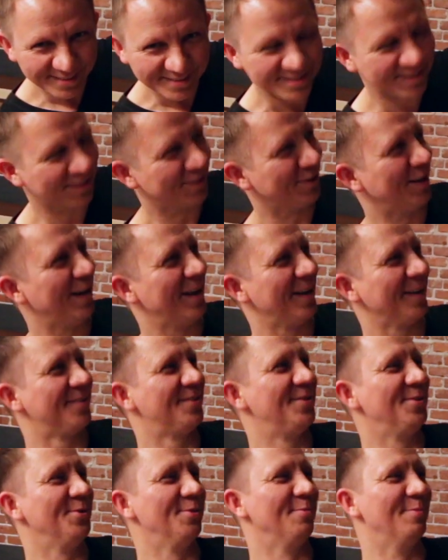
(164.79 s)
It's a little out
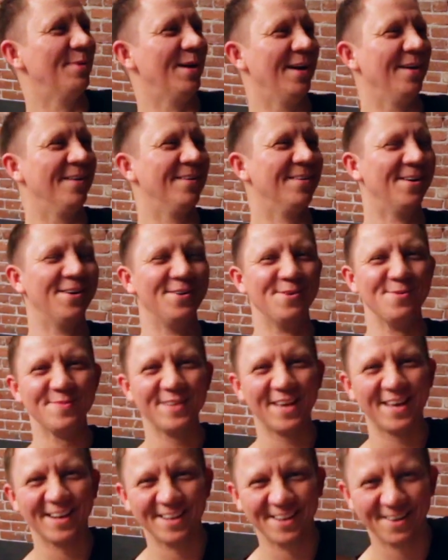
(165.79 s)
of tune, but oh
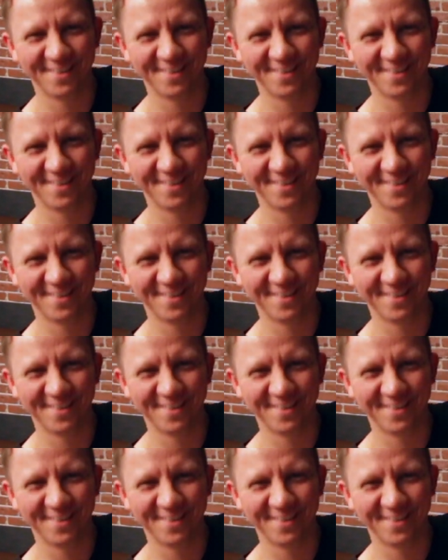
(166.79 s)
man, it